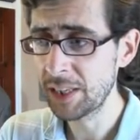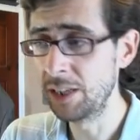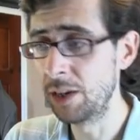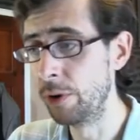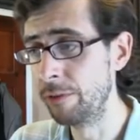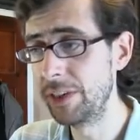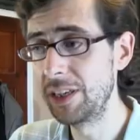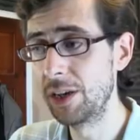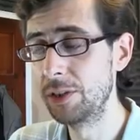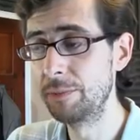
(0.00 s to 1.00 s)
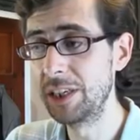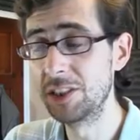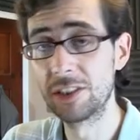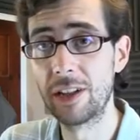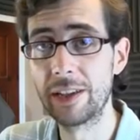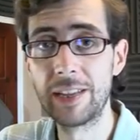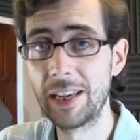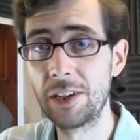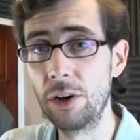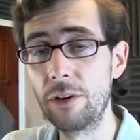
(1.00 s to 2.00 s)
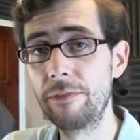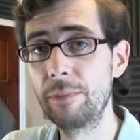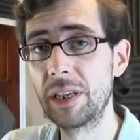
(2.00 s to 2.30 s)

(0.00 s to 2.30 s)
you know one video has been just like taken off